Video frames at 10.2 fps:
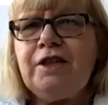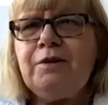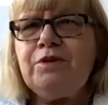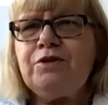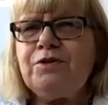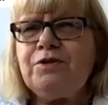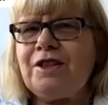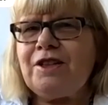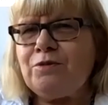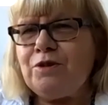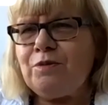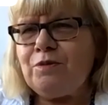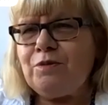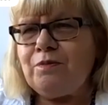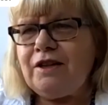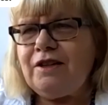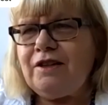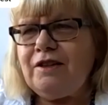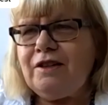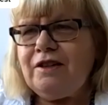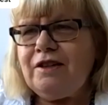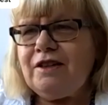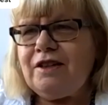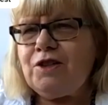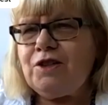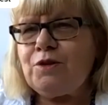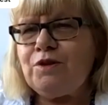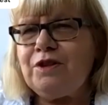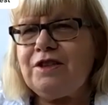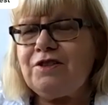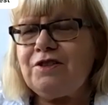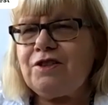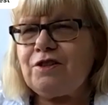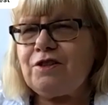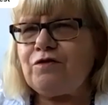but also with my experience of